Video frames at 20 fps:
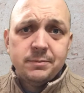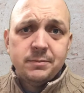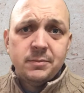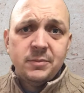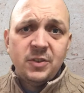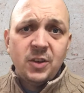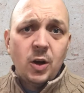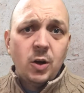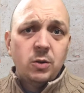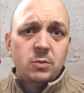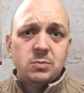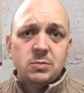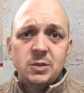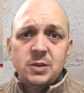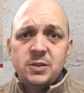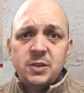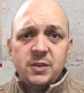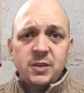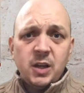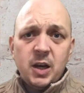so let's
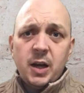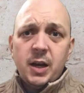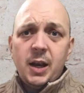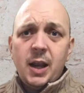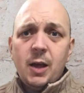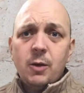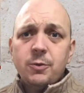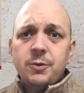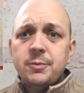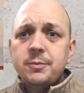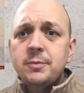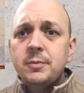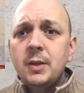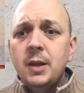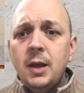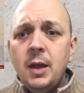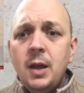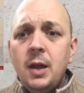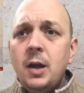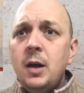just cut it out.
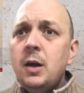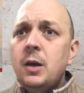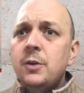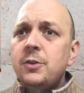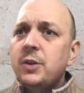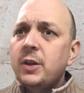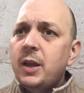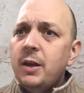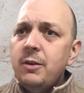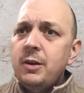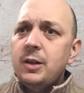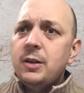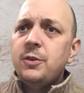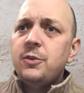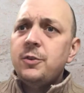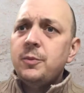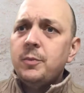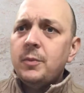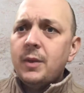So here it is,